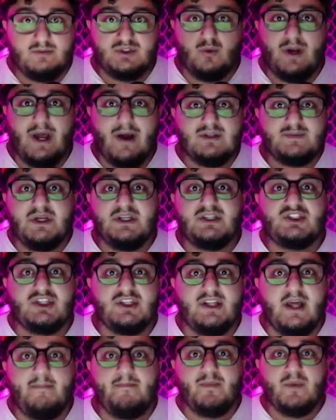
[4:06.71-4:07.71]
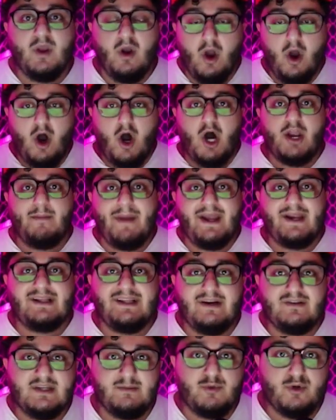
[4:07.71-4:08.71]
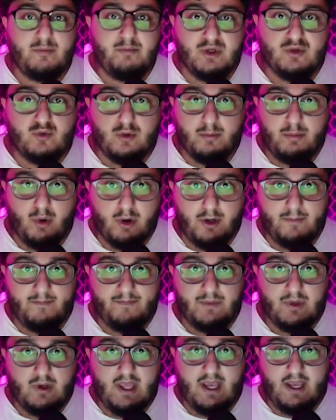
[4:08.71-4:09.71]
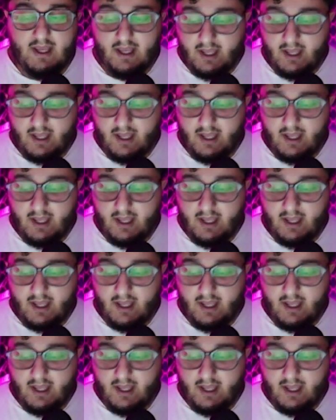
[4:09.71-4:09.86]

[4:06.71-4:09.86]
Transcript: So when I was pitching them, automatically I was able to build rapport, okay?